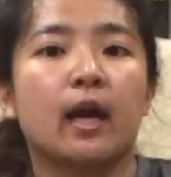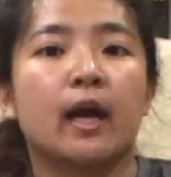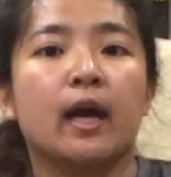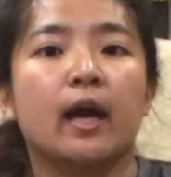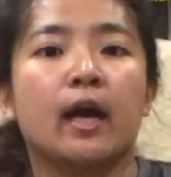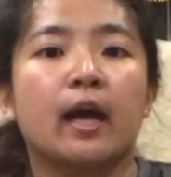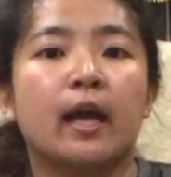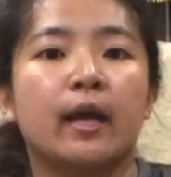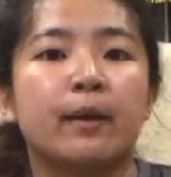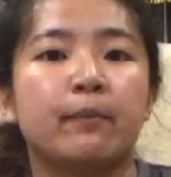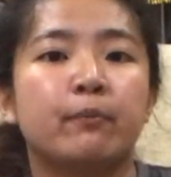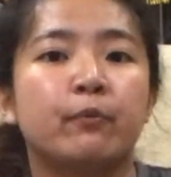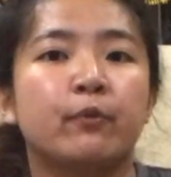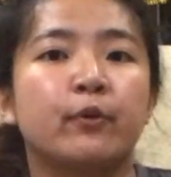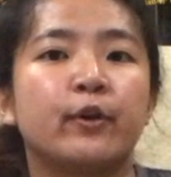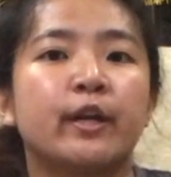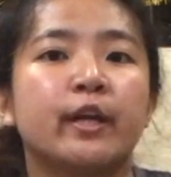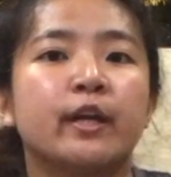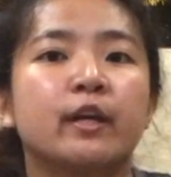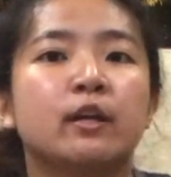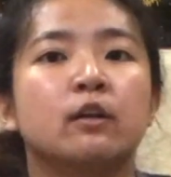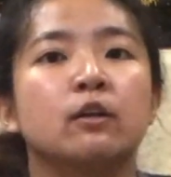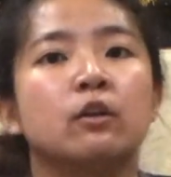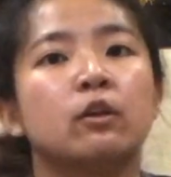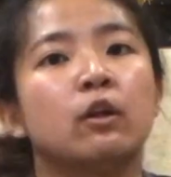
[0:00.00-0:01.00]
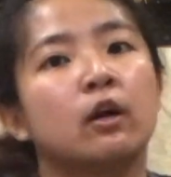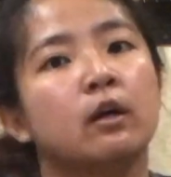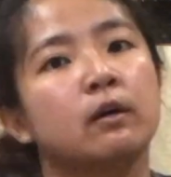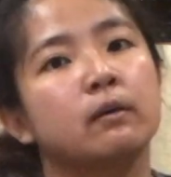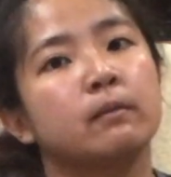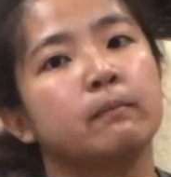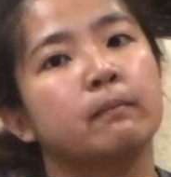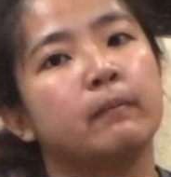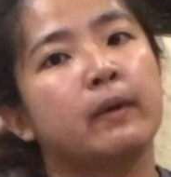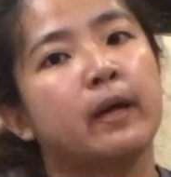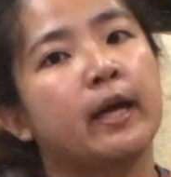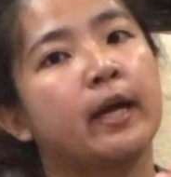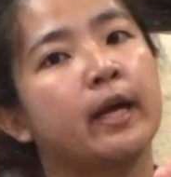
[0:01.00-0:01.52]
I bring
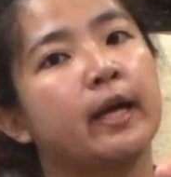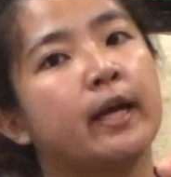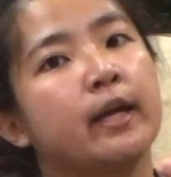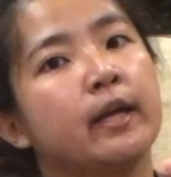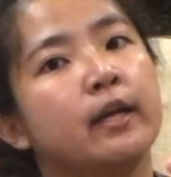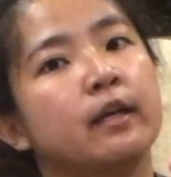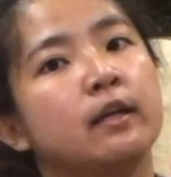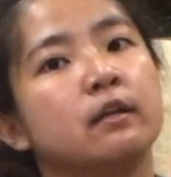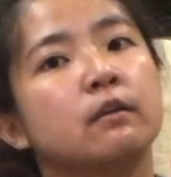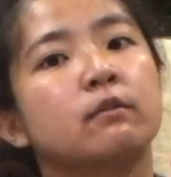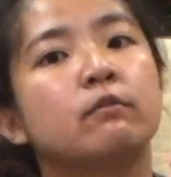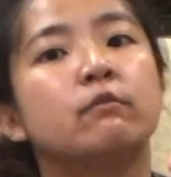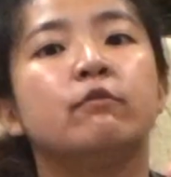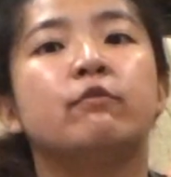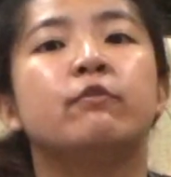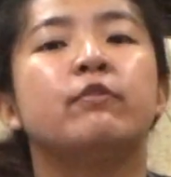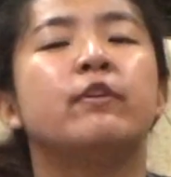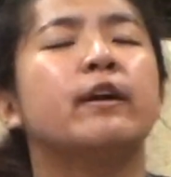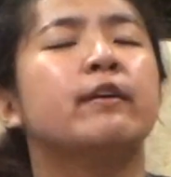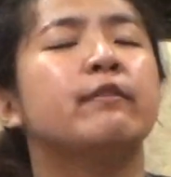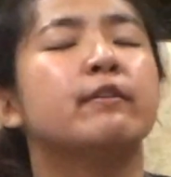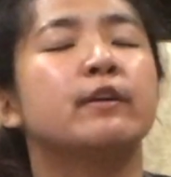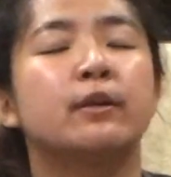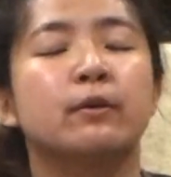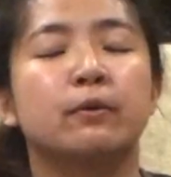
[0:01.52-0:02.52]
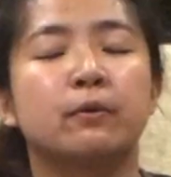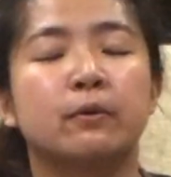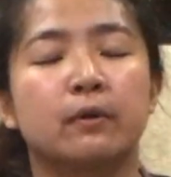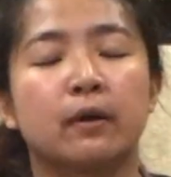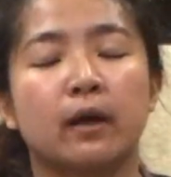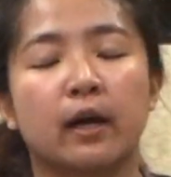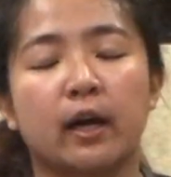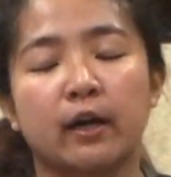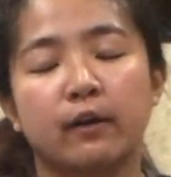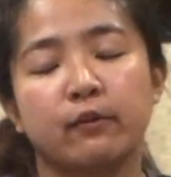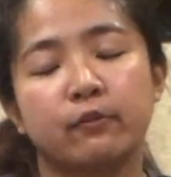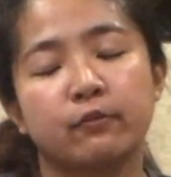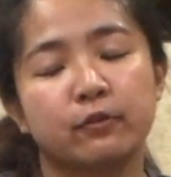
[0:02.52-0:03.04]
along my very
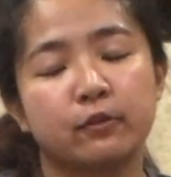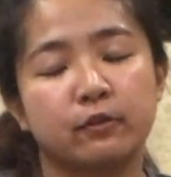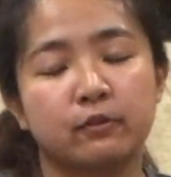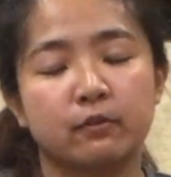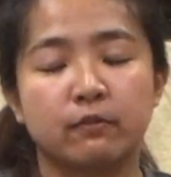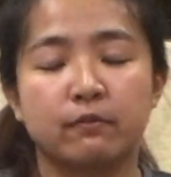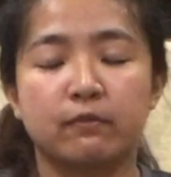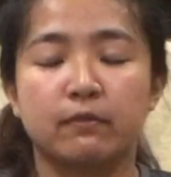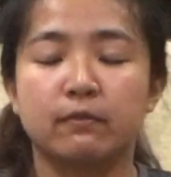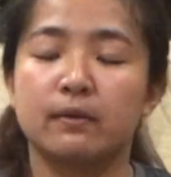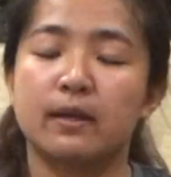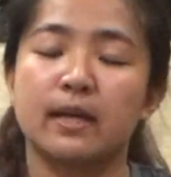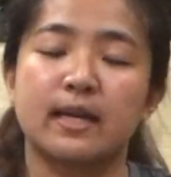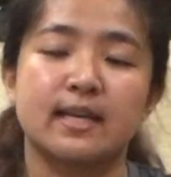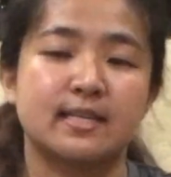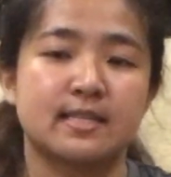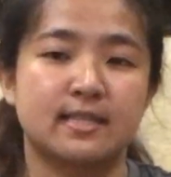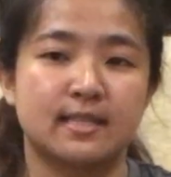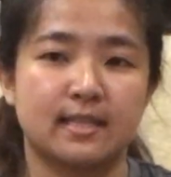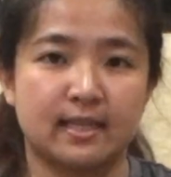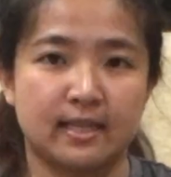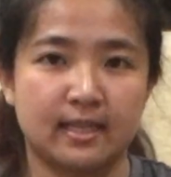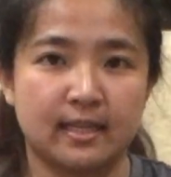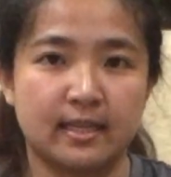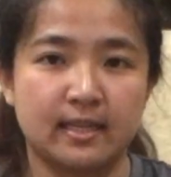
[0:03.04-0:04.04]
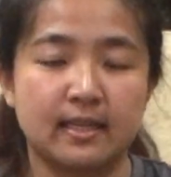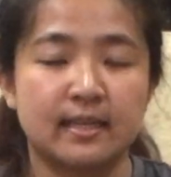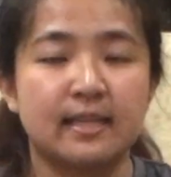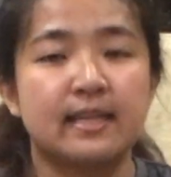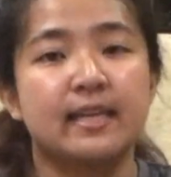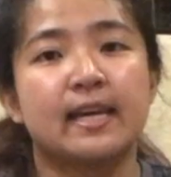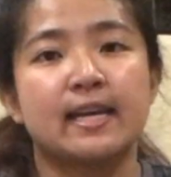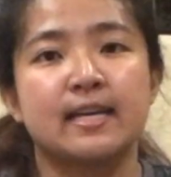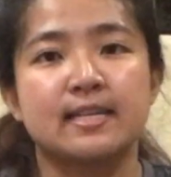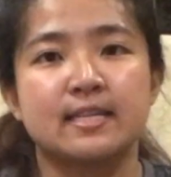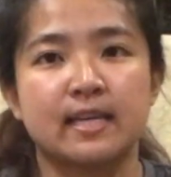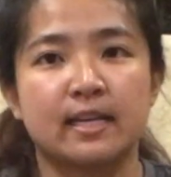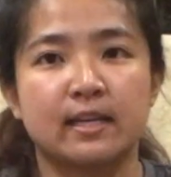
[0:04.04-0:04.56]
old iPhone SE.
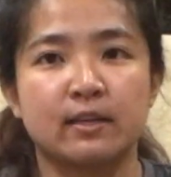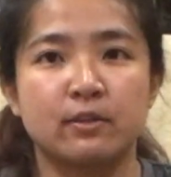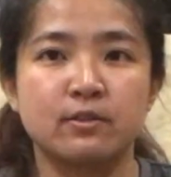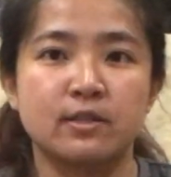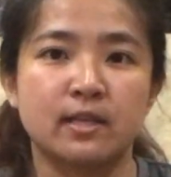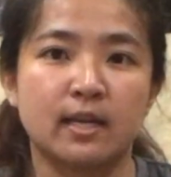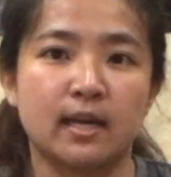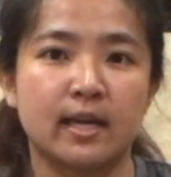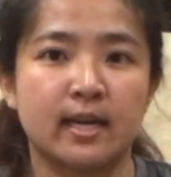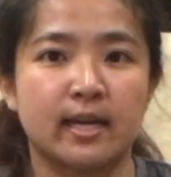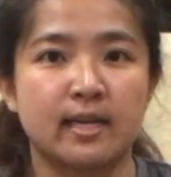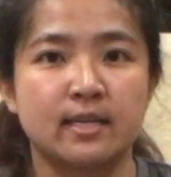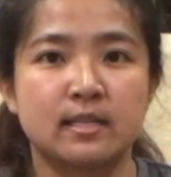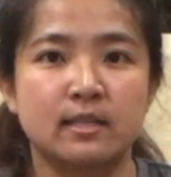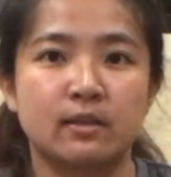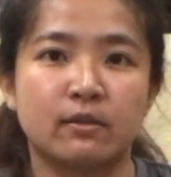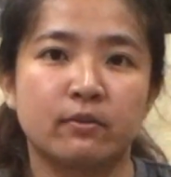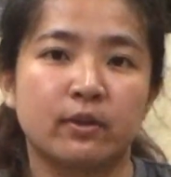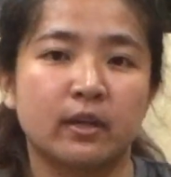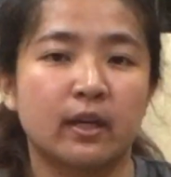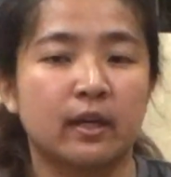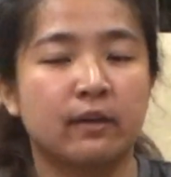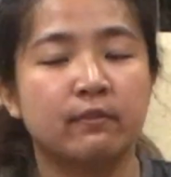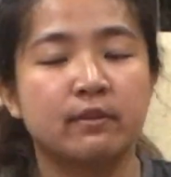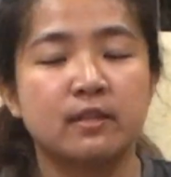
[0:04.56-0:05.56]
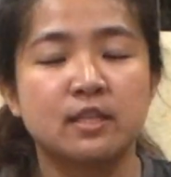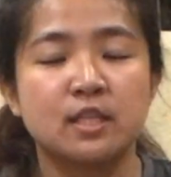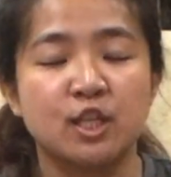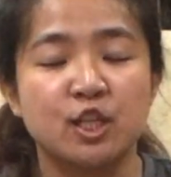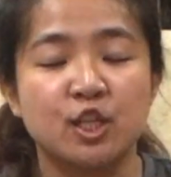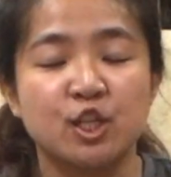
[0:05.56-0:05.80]
Yes, I use our SE, okay, I haven't